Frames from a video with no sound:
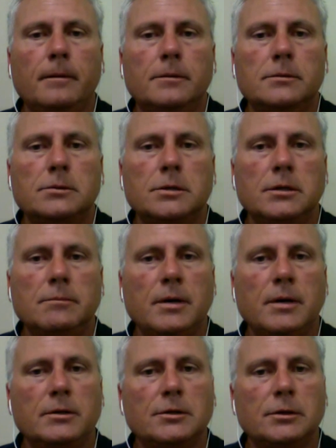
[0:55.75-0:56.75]
see
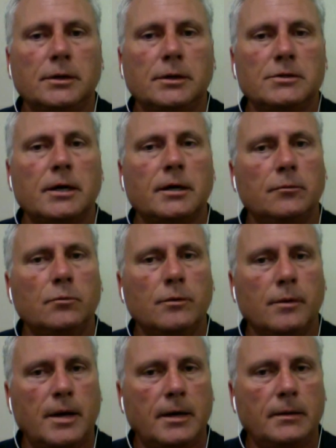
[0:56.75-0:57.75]
basically exactly where
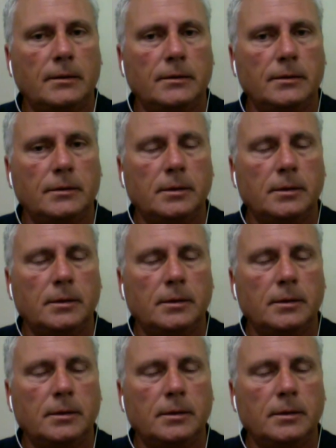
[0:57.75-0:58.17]
they're at